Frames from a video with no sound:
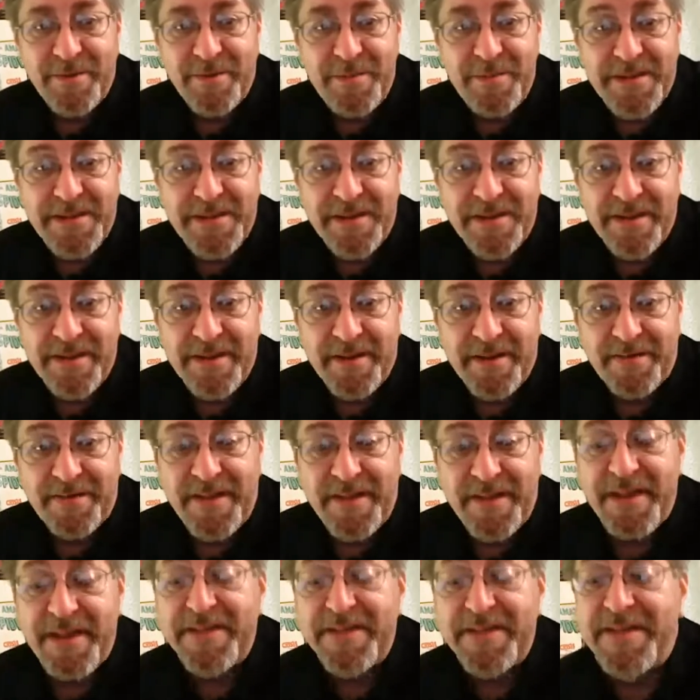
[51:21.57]
missing their
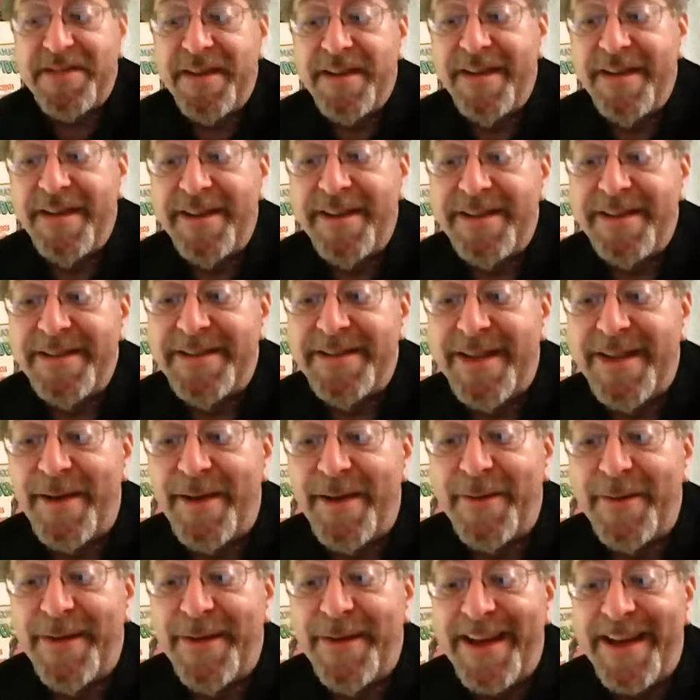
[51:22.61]
flights.
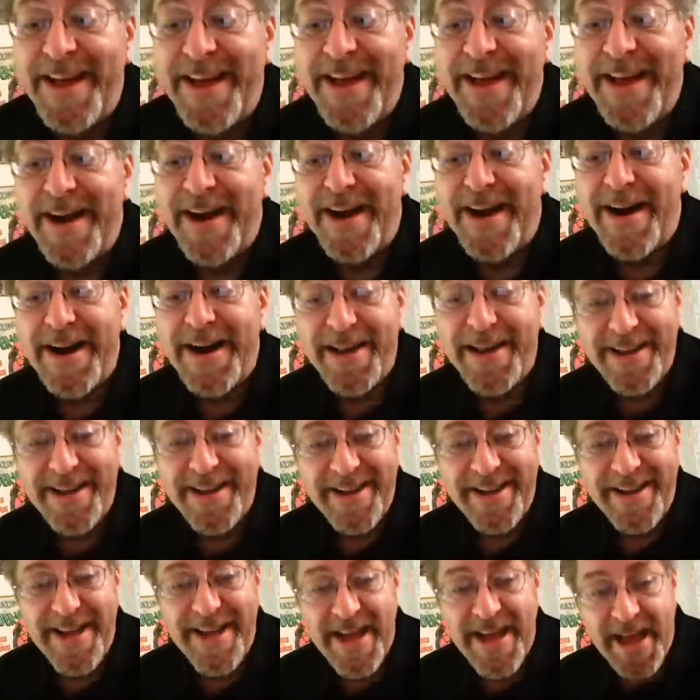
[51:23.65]
So, all righty.
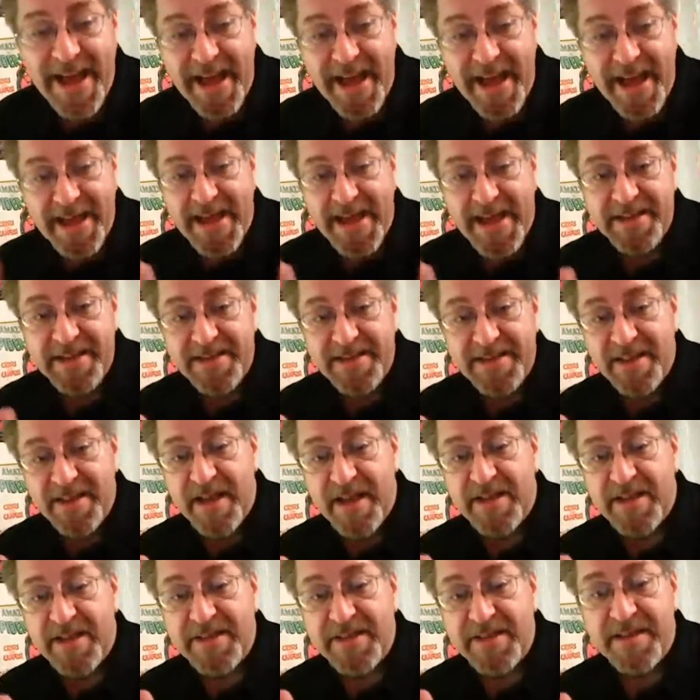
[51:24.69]
Hey guys,
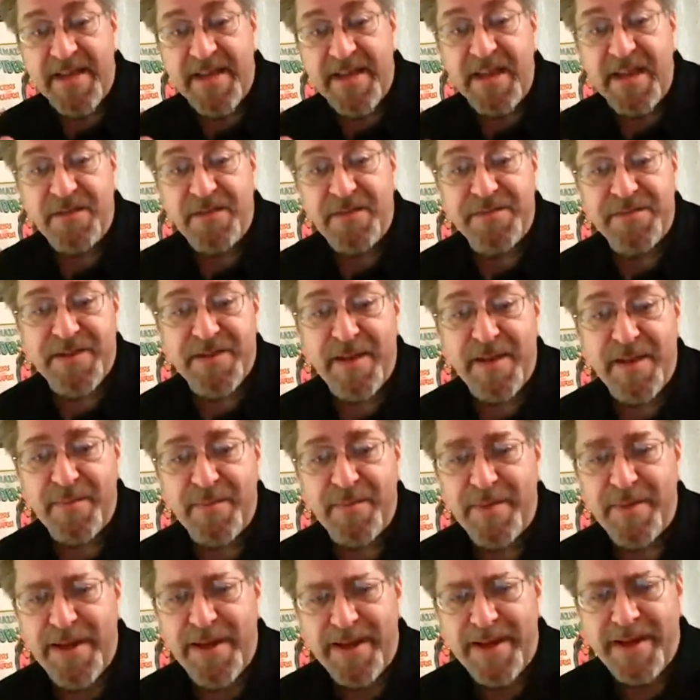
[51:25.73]
like I said, thank you for stopping
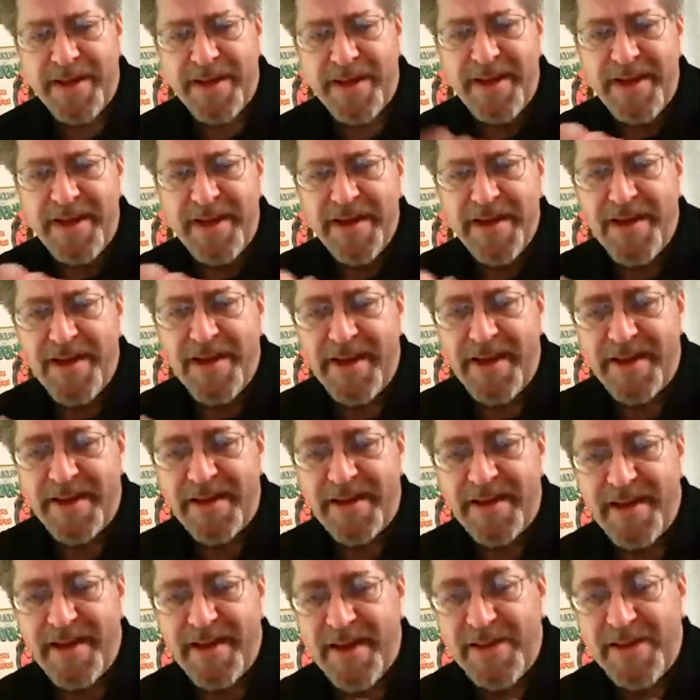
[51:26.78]
by,
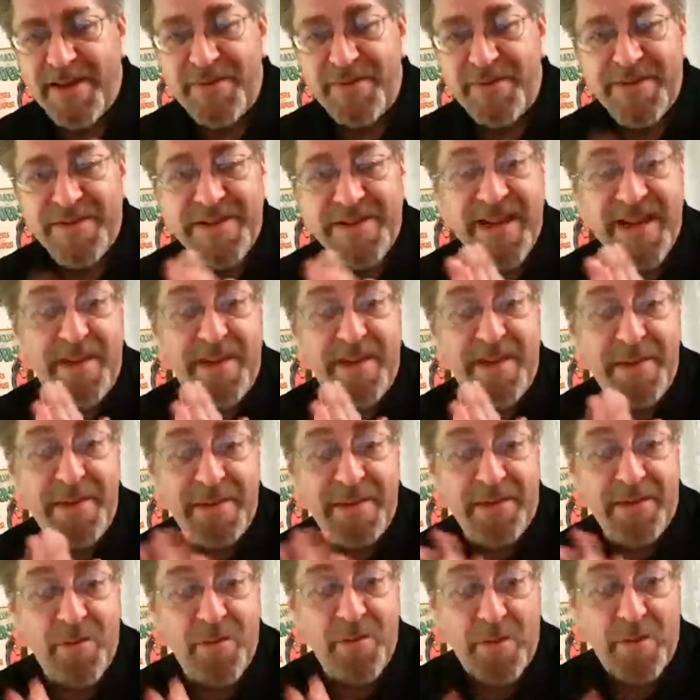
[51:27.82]
and I'll do this again. I'll be a
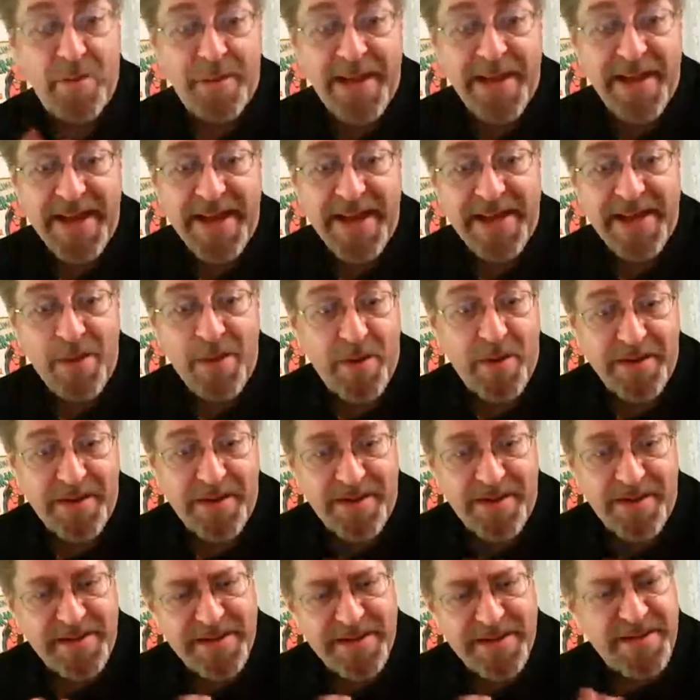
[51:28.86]
little more planned.
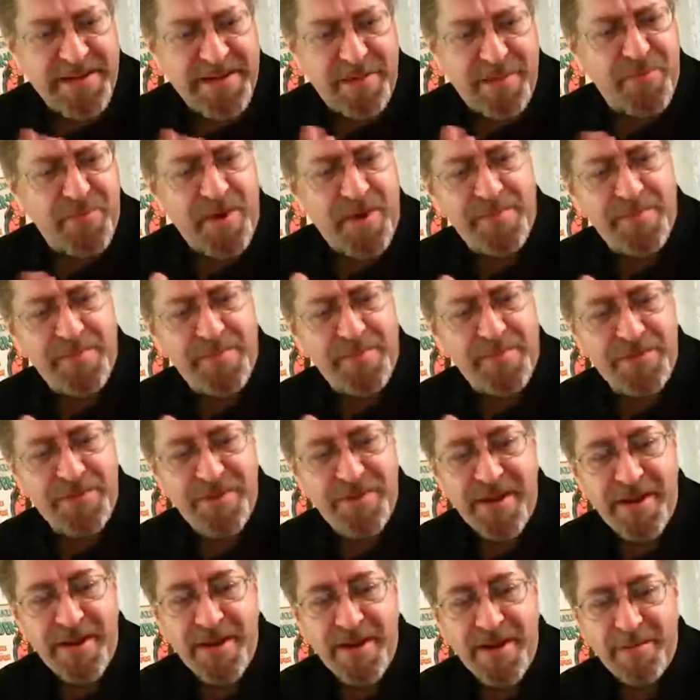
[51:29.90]
This is impromptu,
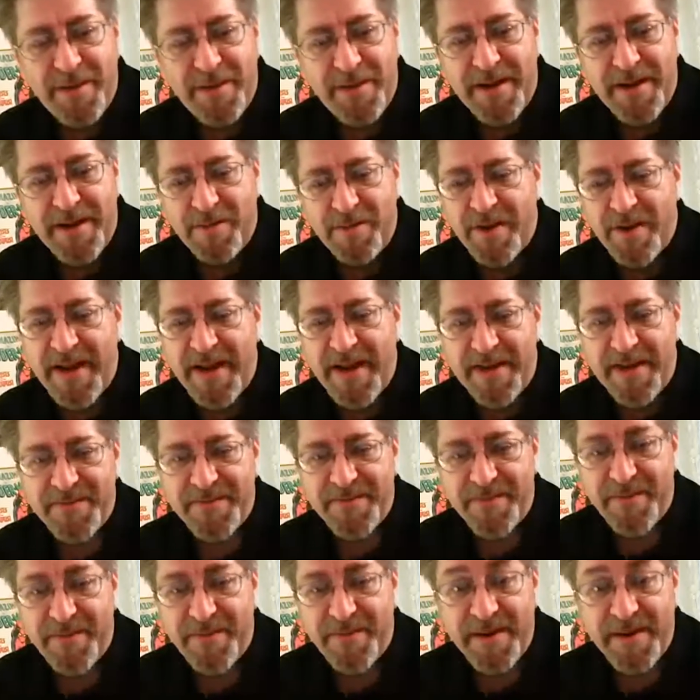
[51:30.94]
but I wanted to have
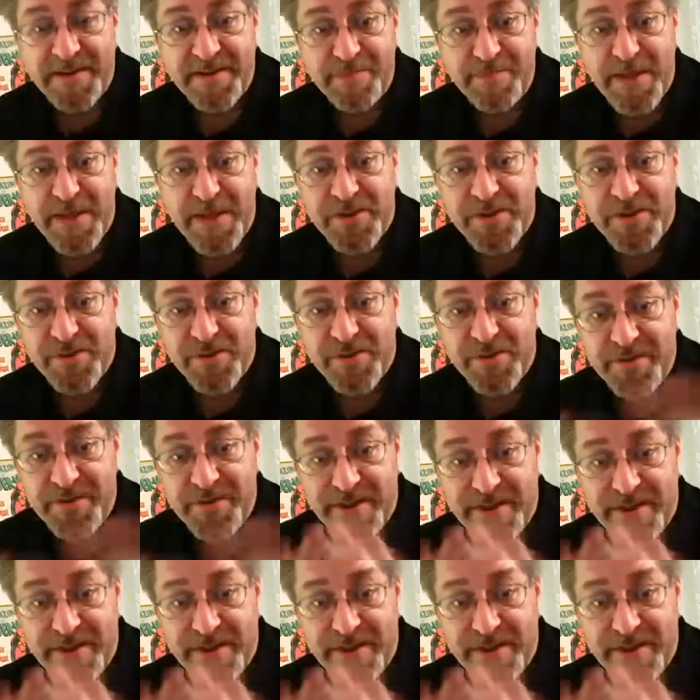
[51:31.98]
some fun and make sure that